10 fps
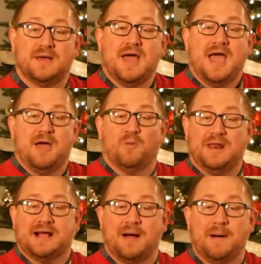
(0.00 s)
And when he
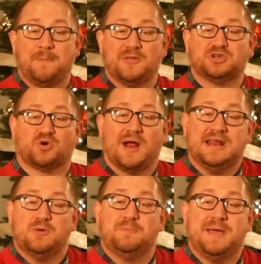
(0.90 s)
come up on the train, he
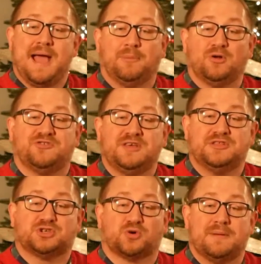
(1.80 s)
would be able to see the
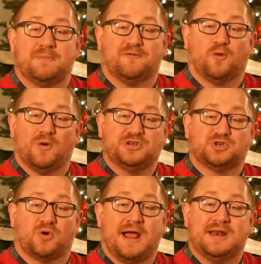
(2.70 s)
tree before the
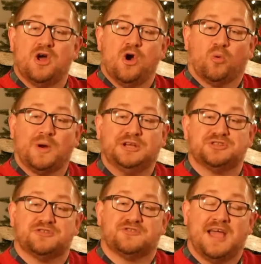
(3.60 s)
train reached the
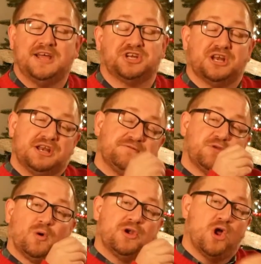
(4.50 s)
station. And if there
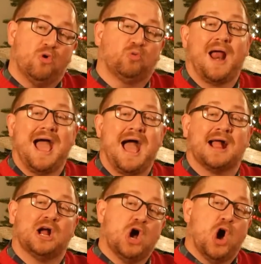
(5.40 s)
were no
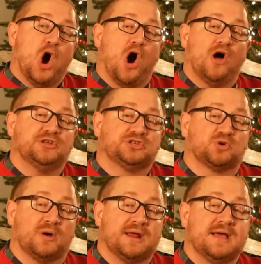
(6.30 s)
rag on the
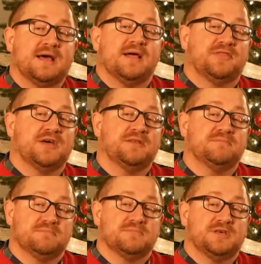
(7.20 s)
tree, then
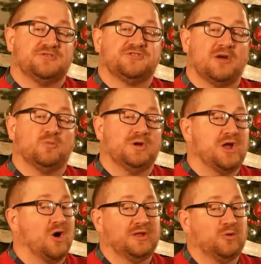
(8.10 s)
his son would know
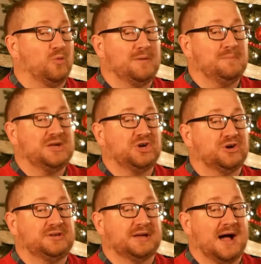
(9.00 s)
that it wouldn't be good
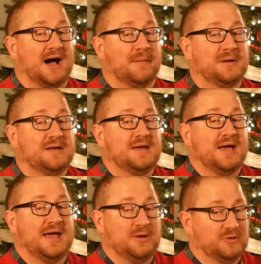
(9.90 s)
to come, and
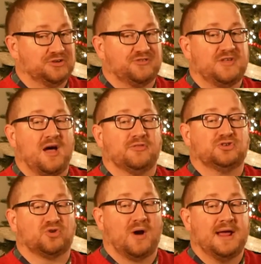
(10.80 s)
he would just stay on the
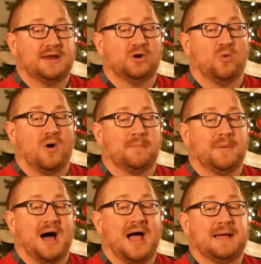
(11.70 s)
train and go on
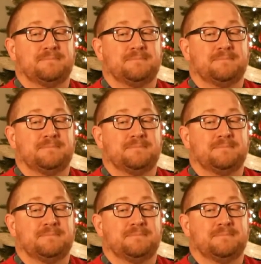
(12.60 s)
by.